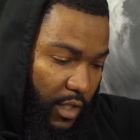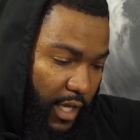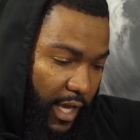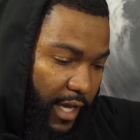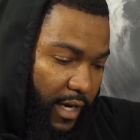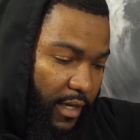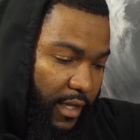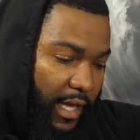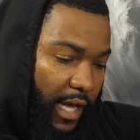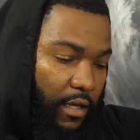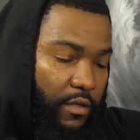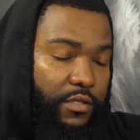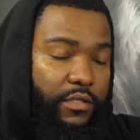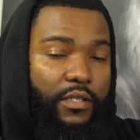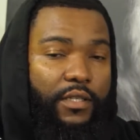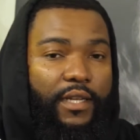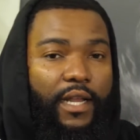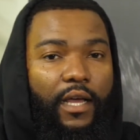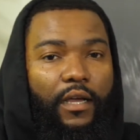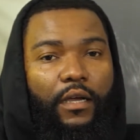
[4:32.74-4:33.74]

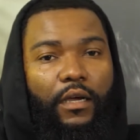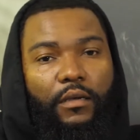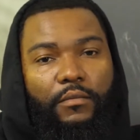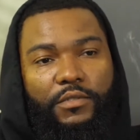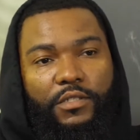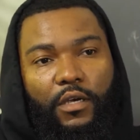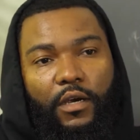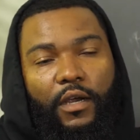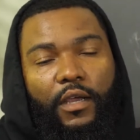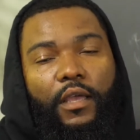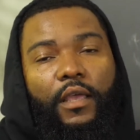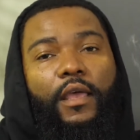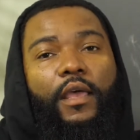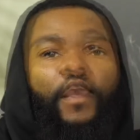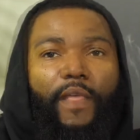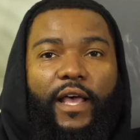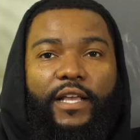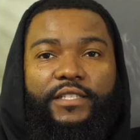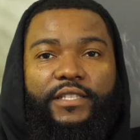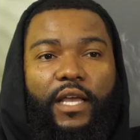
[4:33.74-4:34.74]
edandcounseling.com. Sorry.
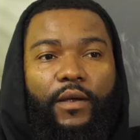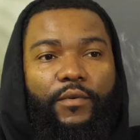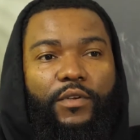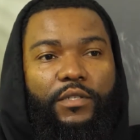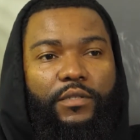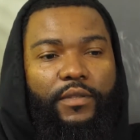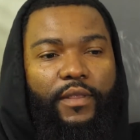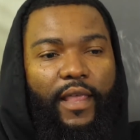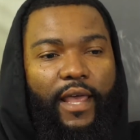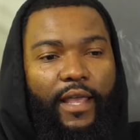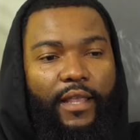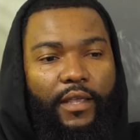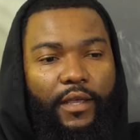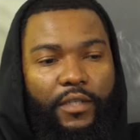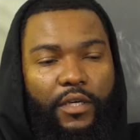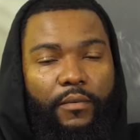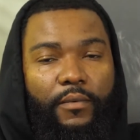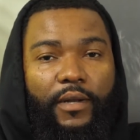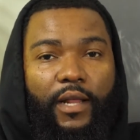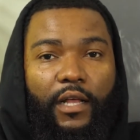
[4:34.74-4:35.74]
That's that
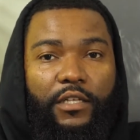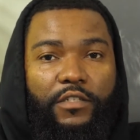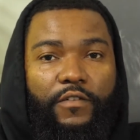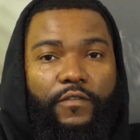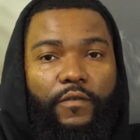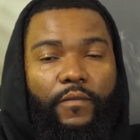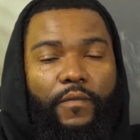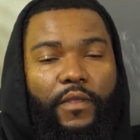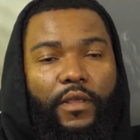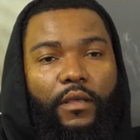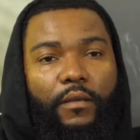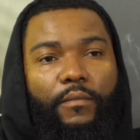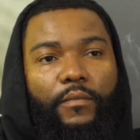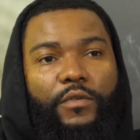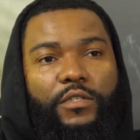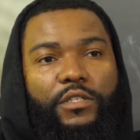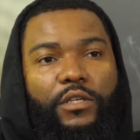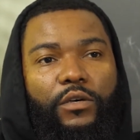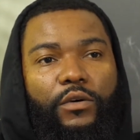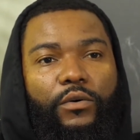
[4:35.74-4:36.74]
terminology from them.
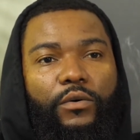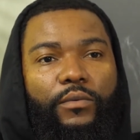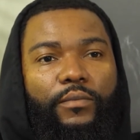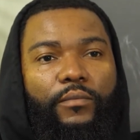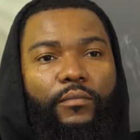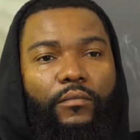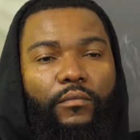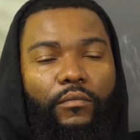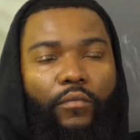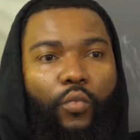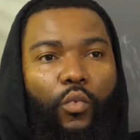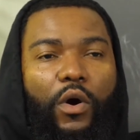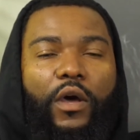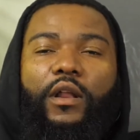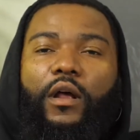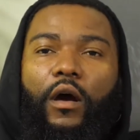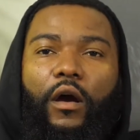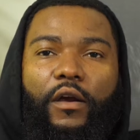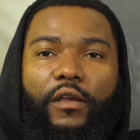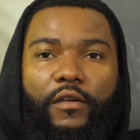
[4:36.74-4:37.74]
So
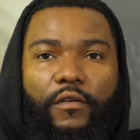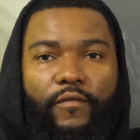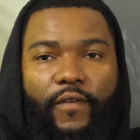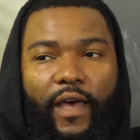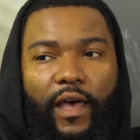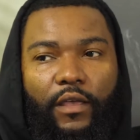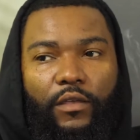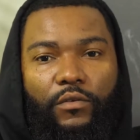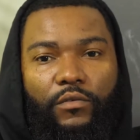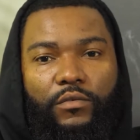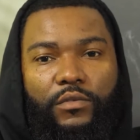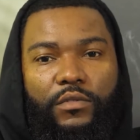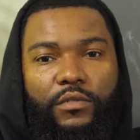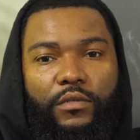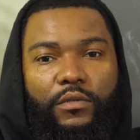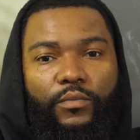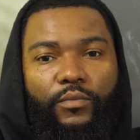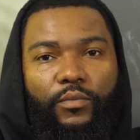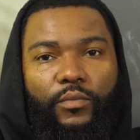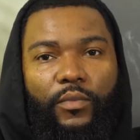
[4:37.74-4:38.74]
what are your values?
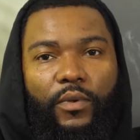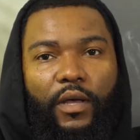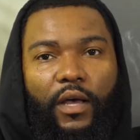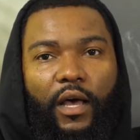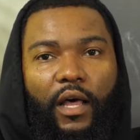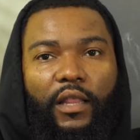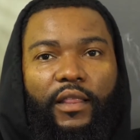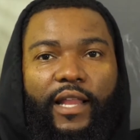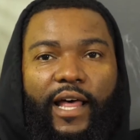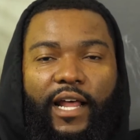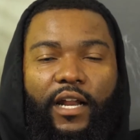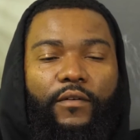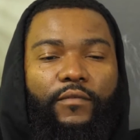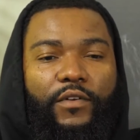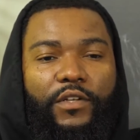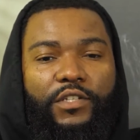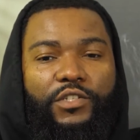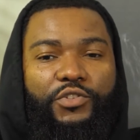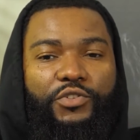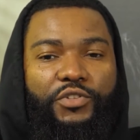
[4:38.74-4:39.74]
A lot of
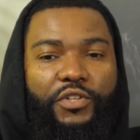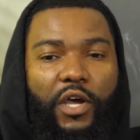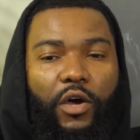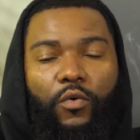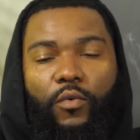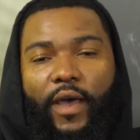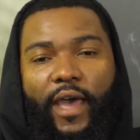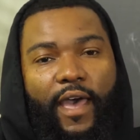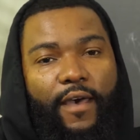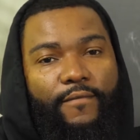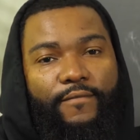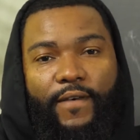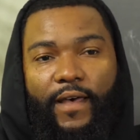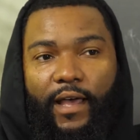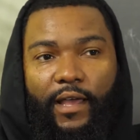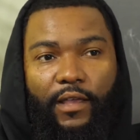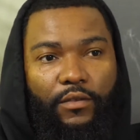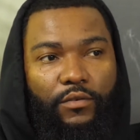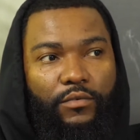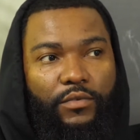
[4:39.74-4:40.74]
us don't have
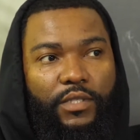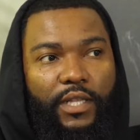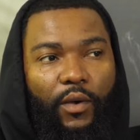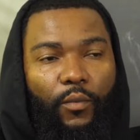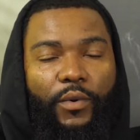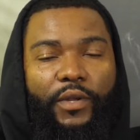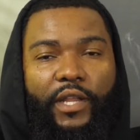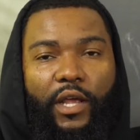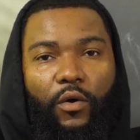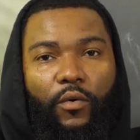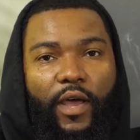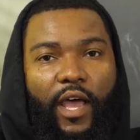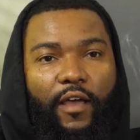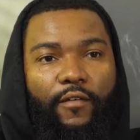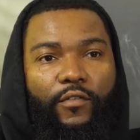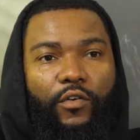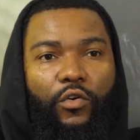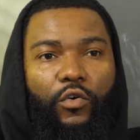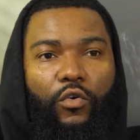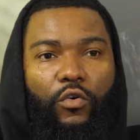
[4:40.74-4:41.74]
values. Like we don't
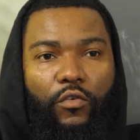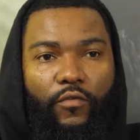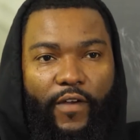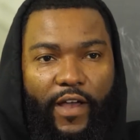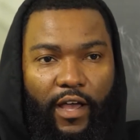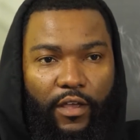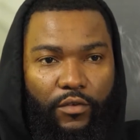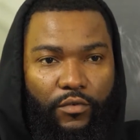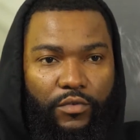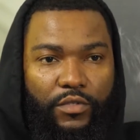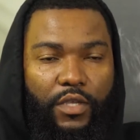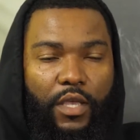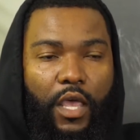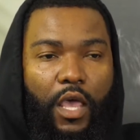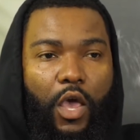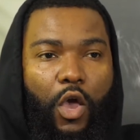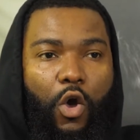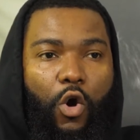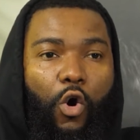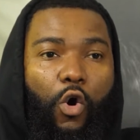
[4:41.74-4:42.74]
have core values,
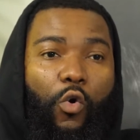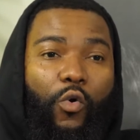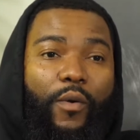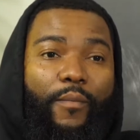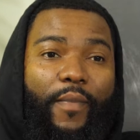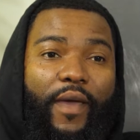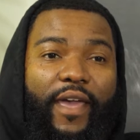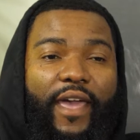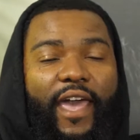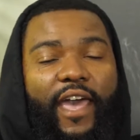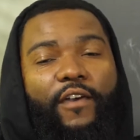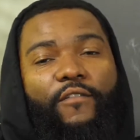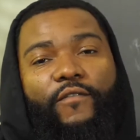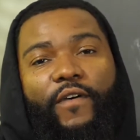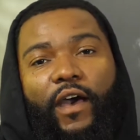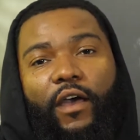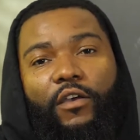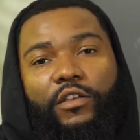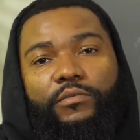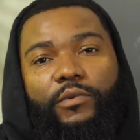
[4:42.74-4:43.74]
or we may have
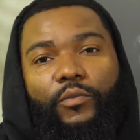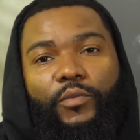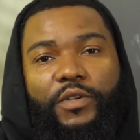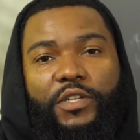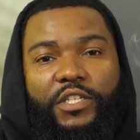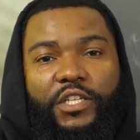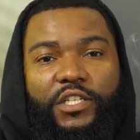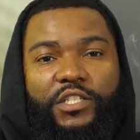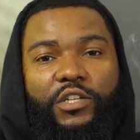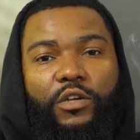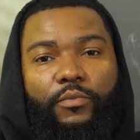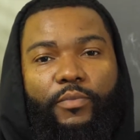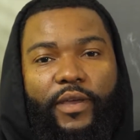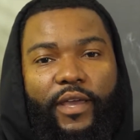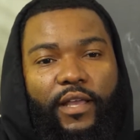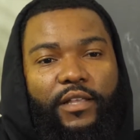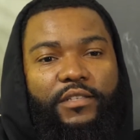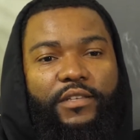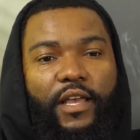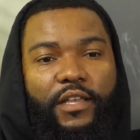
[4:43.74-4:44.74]
values, but we just don't
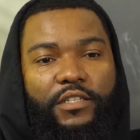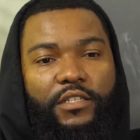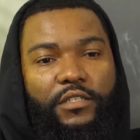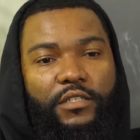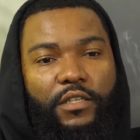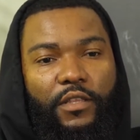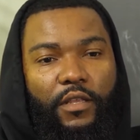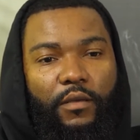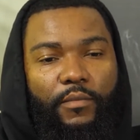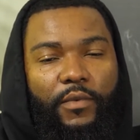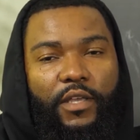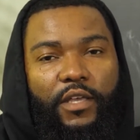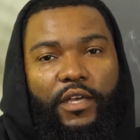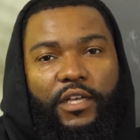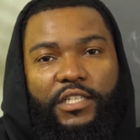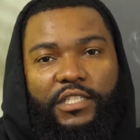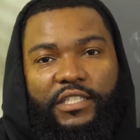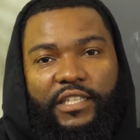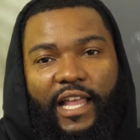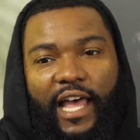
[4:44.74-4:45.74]
pay attention to them
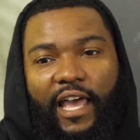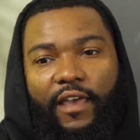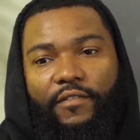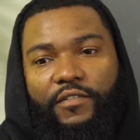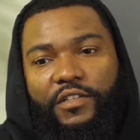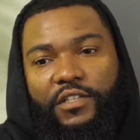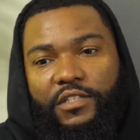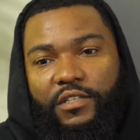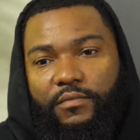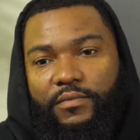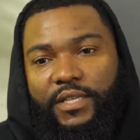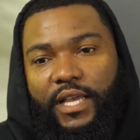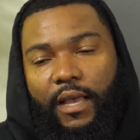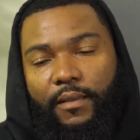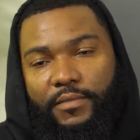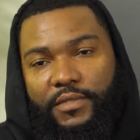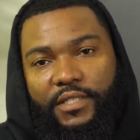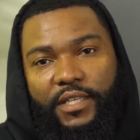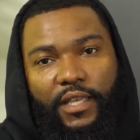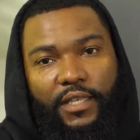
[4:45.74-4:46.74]
because life just
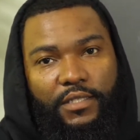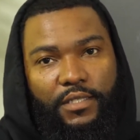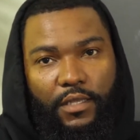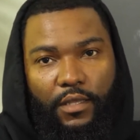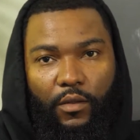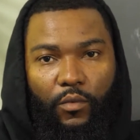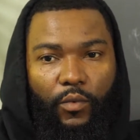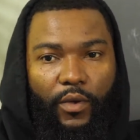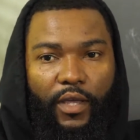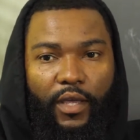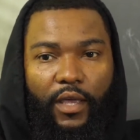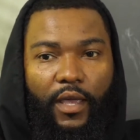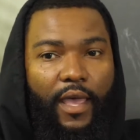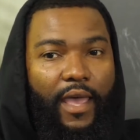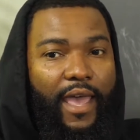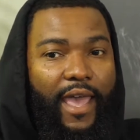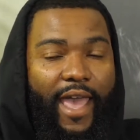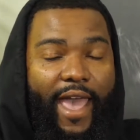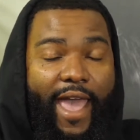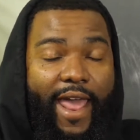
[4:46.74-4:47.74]
sometimes gets in the way.
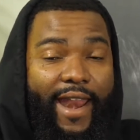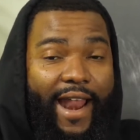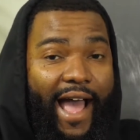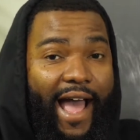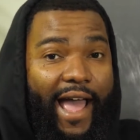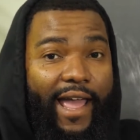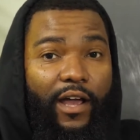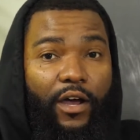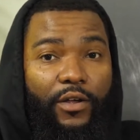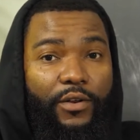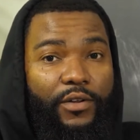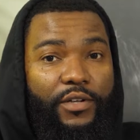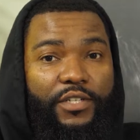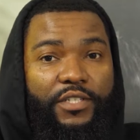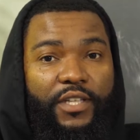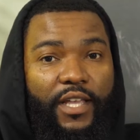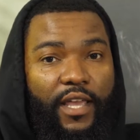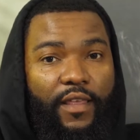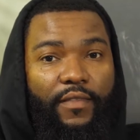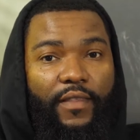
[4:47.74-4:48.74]
And I
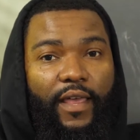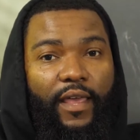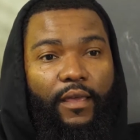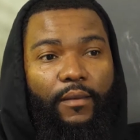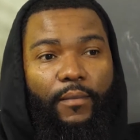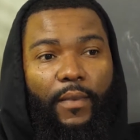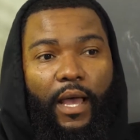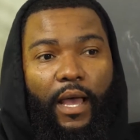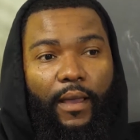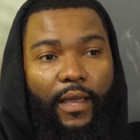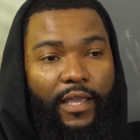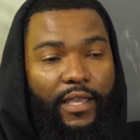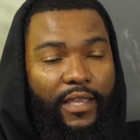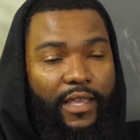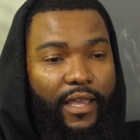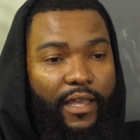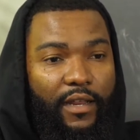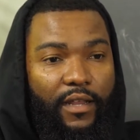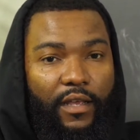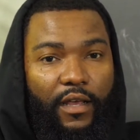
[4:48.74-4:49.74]
understand that. I
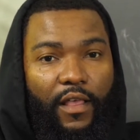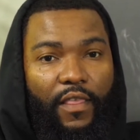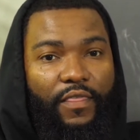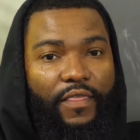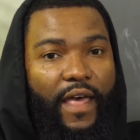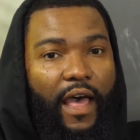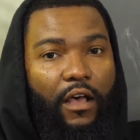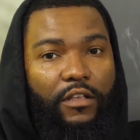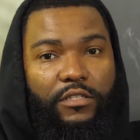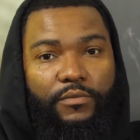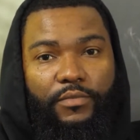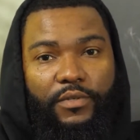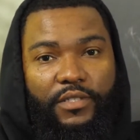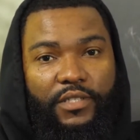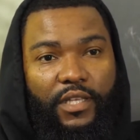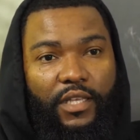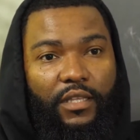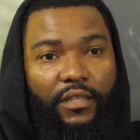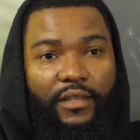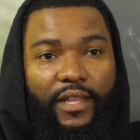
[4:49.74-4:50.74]
get it
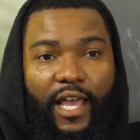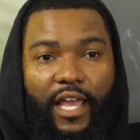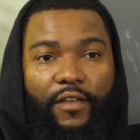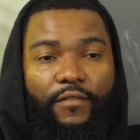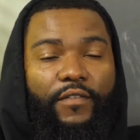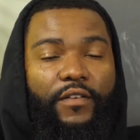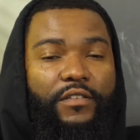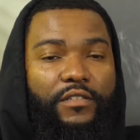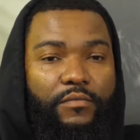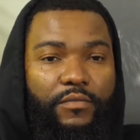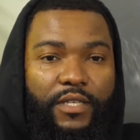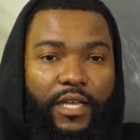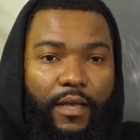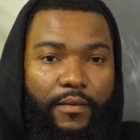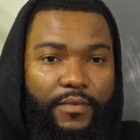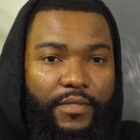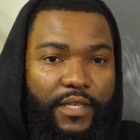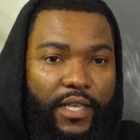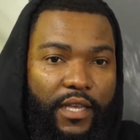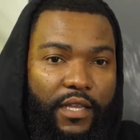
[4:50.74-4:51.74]
1,000%. Life can
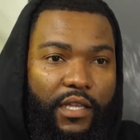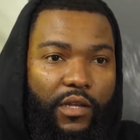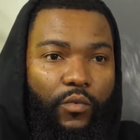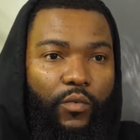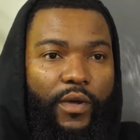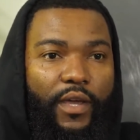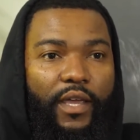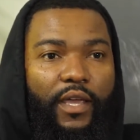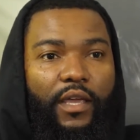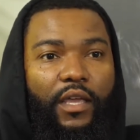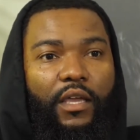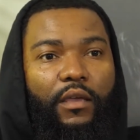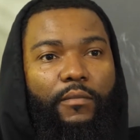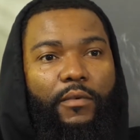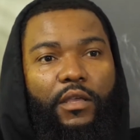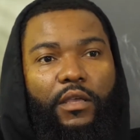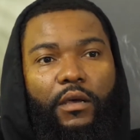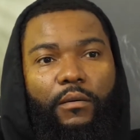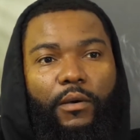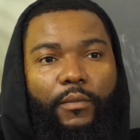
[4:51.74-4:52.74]
sometimes get in the way. It
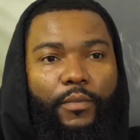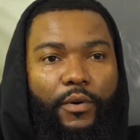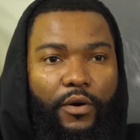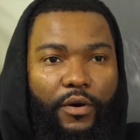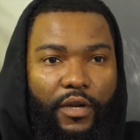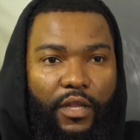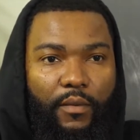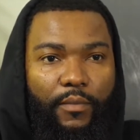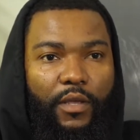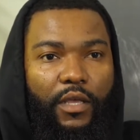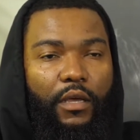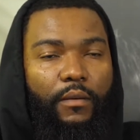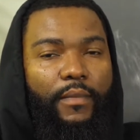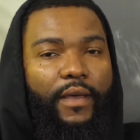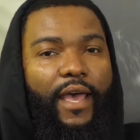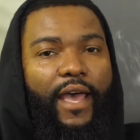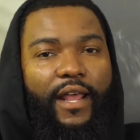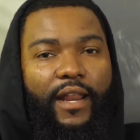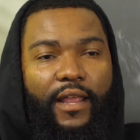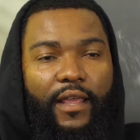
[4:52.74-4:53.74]
can become a burden. It can become
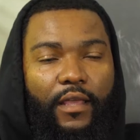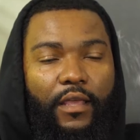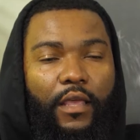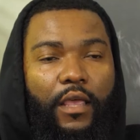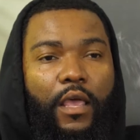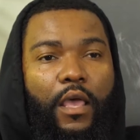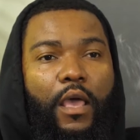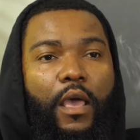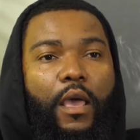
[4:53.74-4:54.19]
a headache,